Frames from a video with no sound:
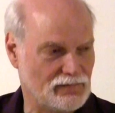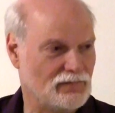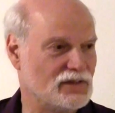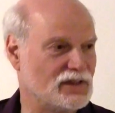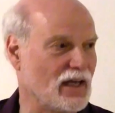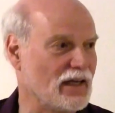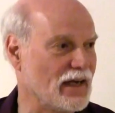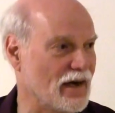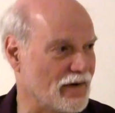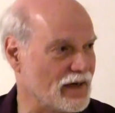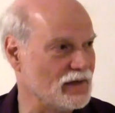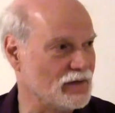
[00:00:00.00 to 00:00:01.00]

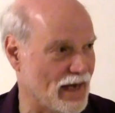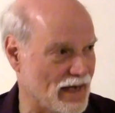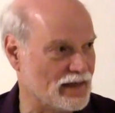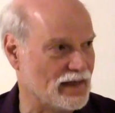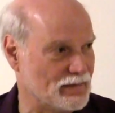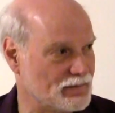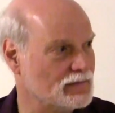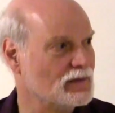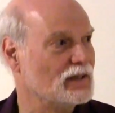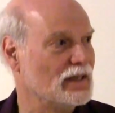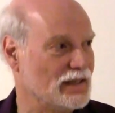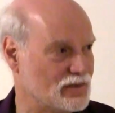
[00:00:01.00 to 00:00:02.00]
Salieri, who hated him,
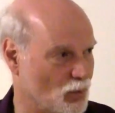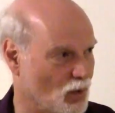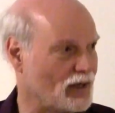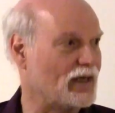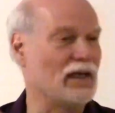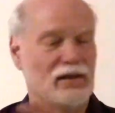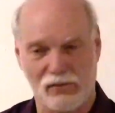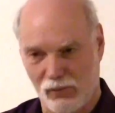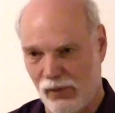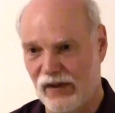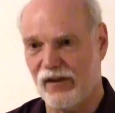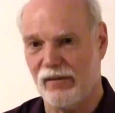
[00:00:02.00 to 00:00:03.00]
is working
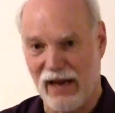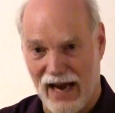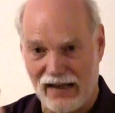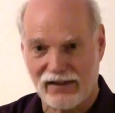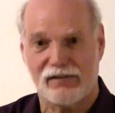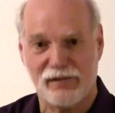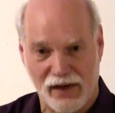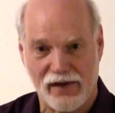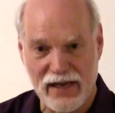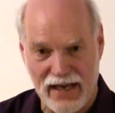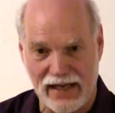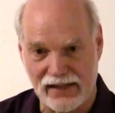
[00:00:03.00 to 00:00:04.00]
with him at the
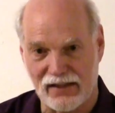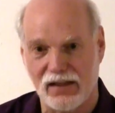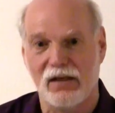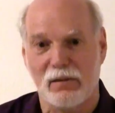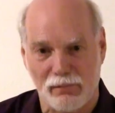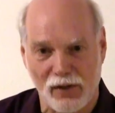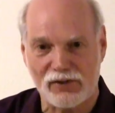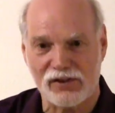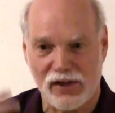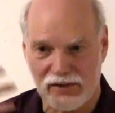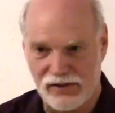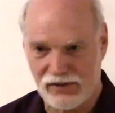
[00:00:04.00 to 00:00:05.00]
very end.
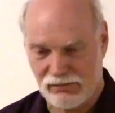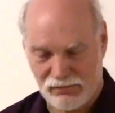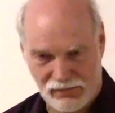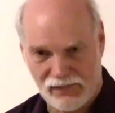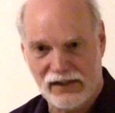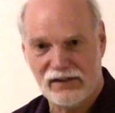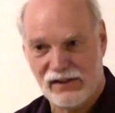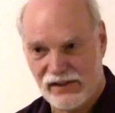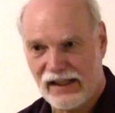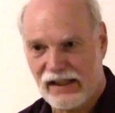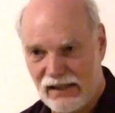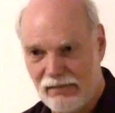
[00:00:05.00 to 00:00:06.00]
Mozart's
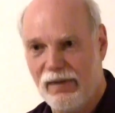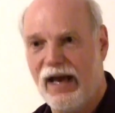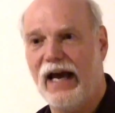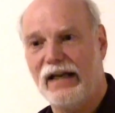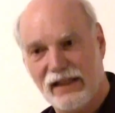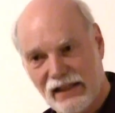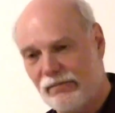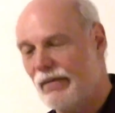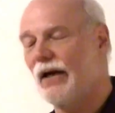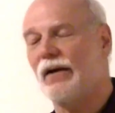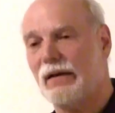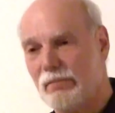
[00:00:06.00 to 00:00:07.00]
sick in bed, he can
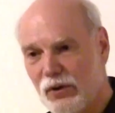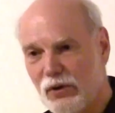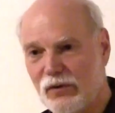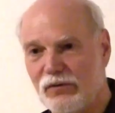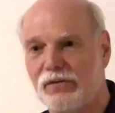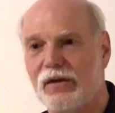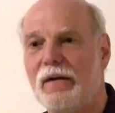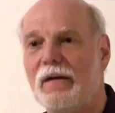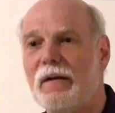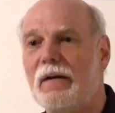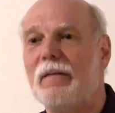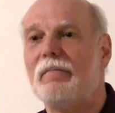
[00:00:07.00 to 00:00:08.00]
barely move,
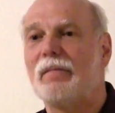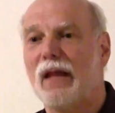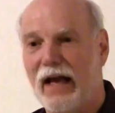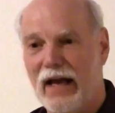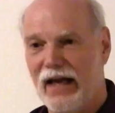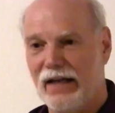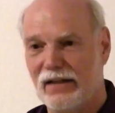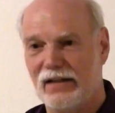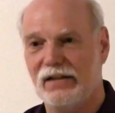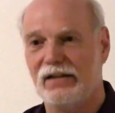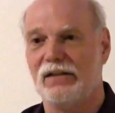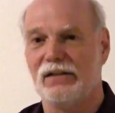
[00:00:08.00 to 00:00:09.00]
and
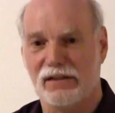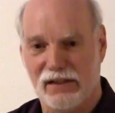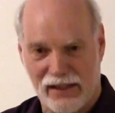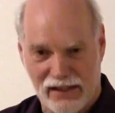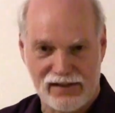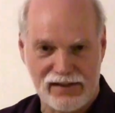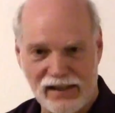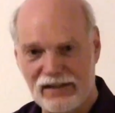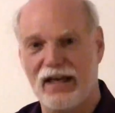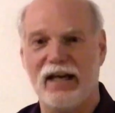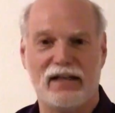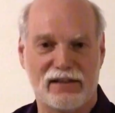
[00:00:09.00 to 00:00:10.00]
he's
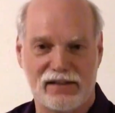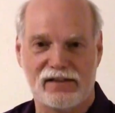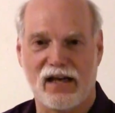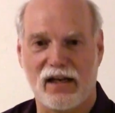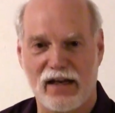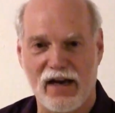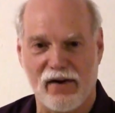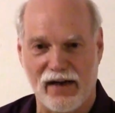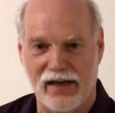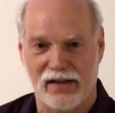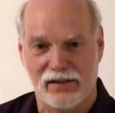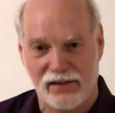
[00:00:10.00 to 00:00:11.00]
dictating to Salieri,
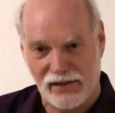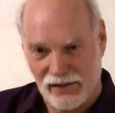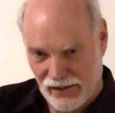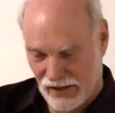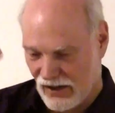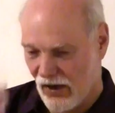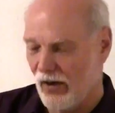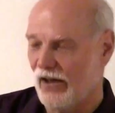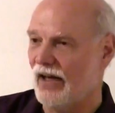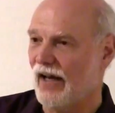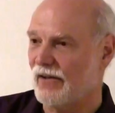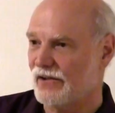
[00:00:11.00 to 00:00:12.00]

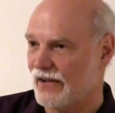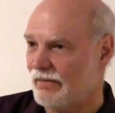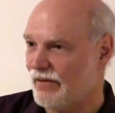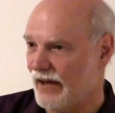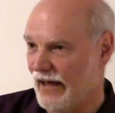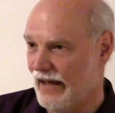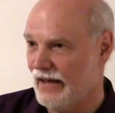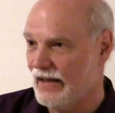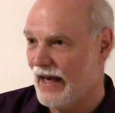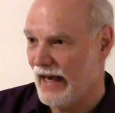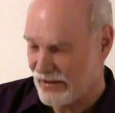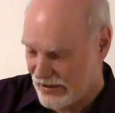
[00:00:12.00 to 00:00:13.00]
another symphony.
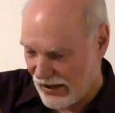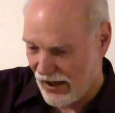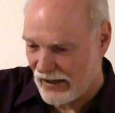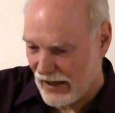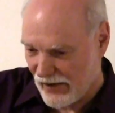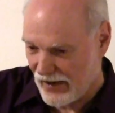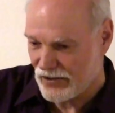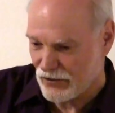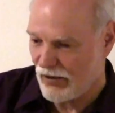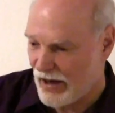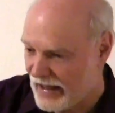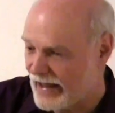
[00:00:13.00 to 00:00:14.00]
And Salieri is
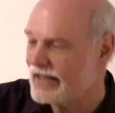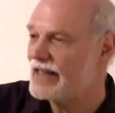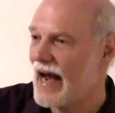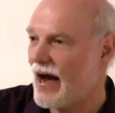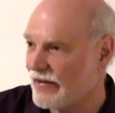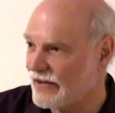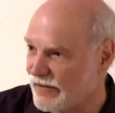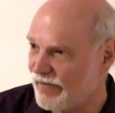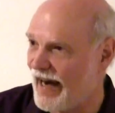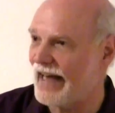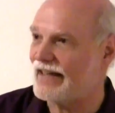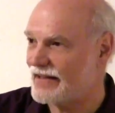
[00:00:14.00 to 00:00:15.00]
writing it down as
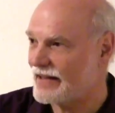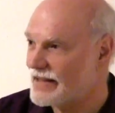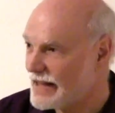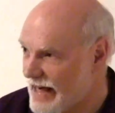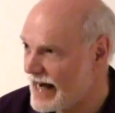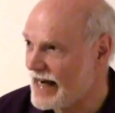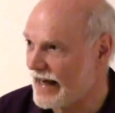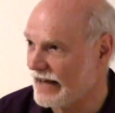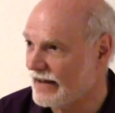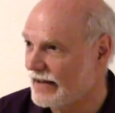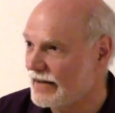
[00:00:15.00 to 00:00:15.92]
fast as he can,